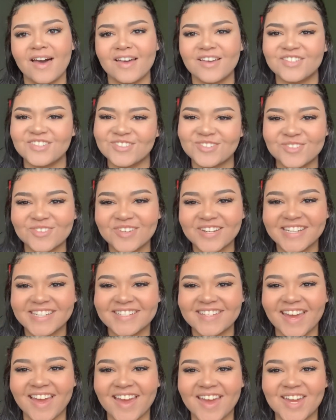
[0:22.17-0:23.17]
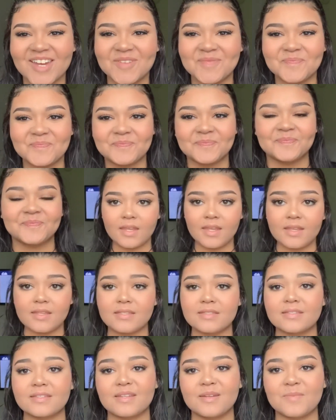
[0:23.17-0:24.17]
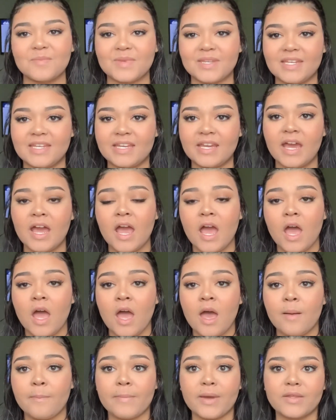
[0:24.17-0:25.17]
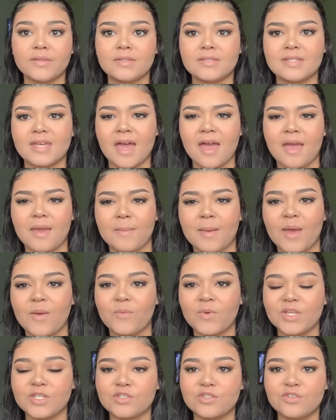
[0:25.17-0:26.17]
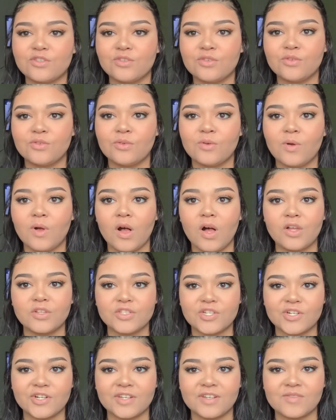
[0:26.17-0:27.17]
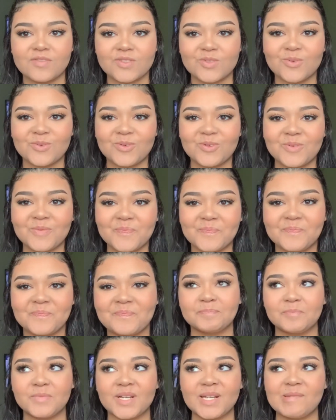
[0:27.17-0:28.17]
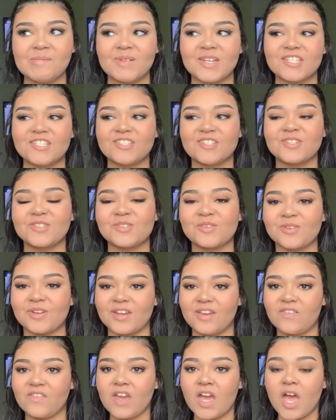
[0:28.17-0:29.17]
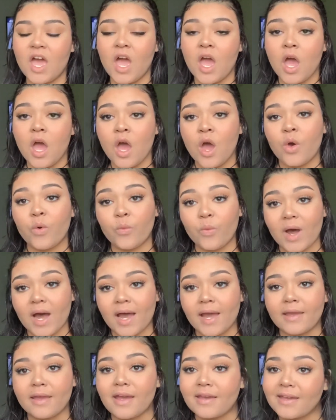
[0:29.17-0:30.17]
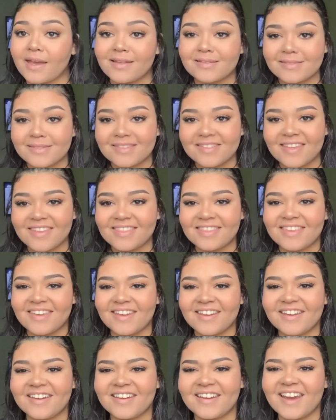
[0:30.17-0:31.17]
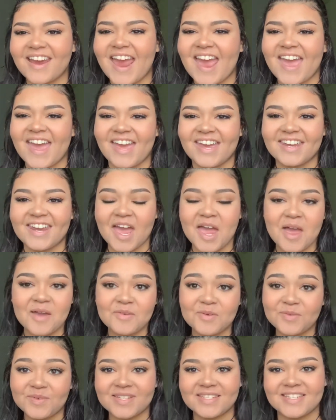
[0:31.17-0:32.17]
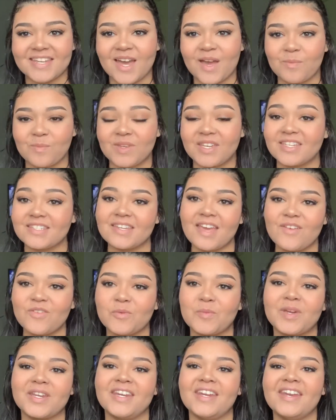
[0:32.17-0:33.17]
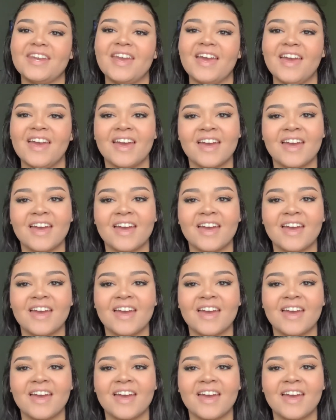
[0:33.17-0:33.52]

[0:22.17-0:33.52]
a story time. It's gonna be about the time I went to alternative school. Pretty much the story of why I got sent there and how it went down, because everybody